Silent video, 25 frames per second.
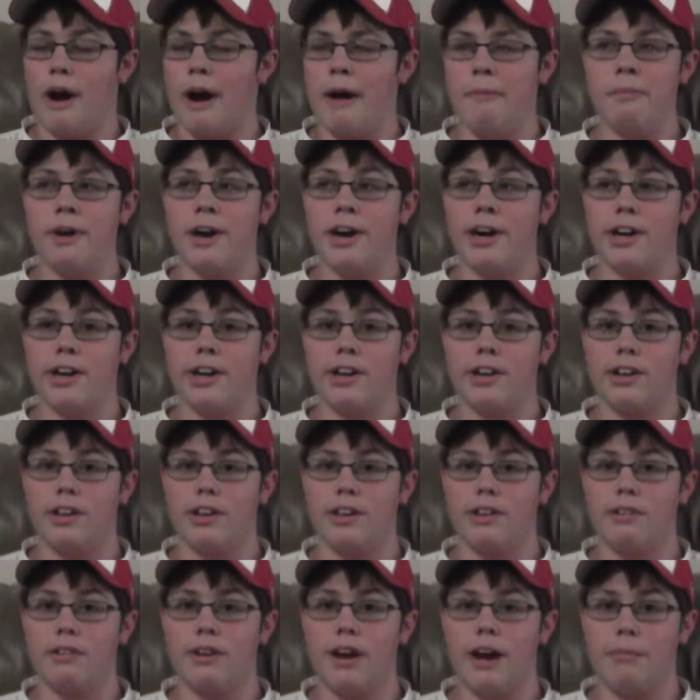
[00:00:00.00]
I'm not
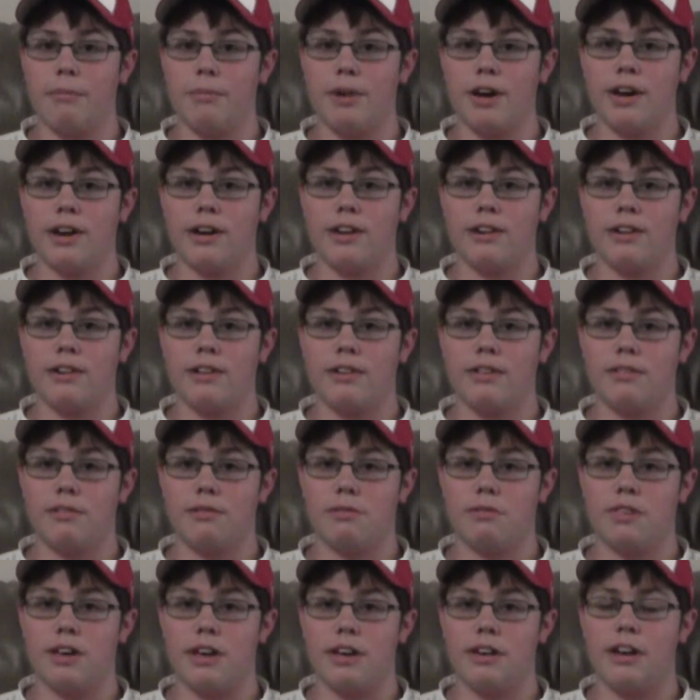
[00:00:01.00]
gonna
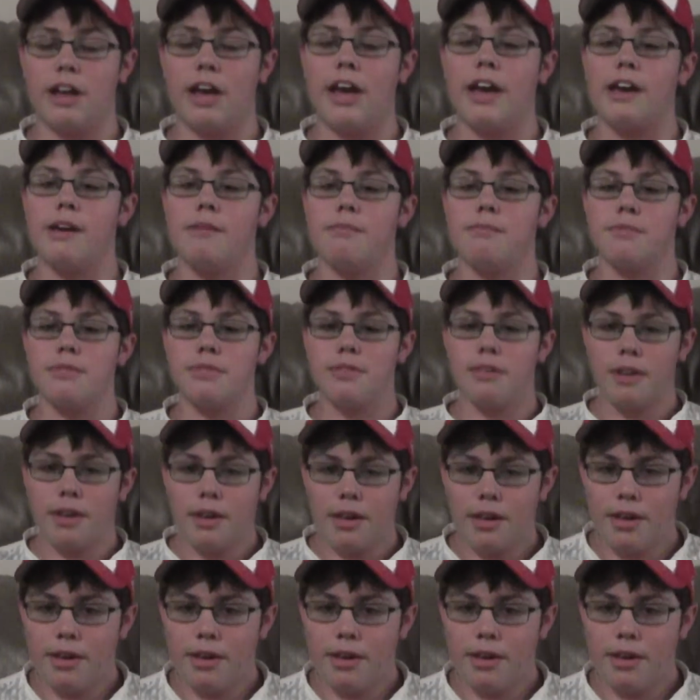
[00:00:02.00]
say names,